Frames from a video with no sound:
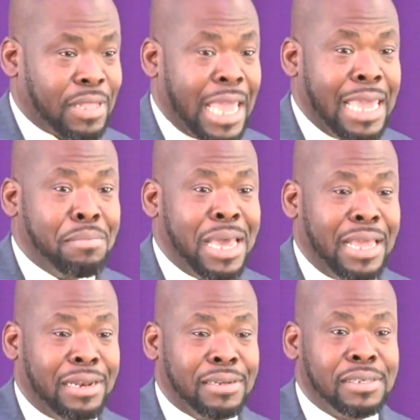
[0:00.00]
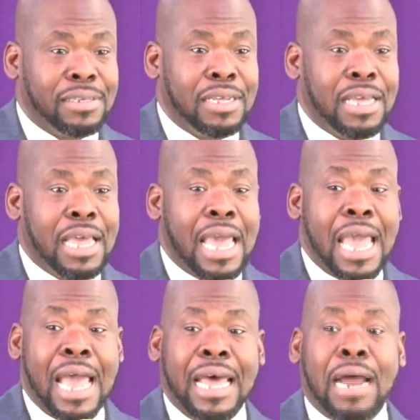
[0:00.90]
Amen.
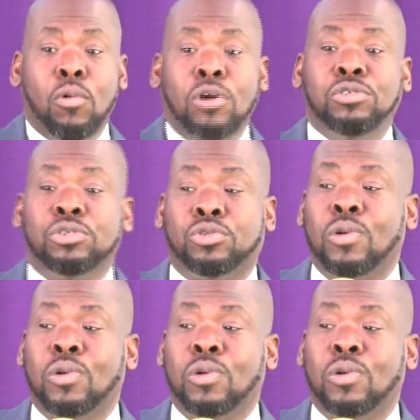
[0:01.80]
And I want you to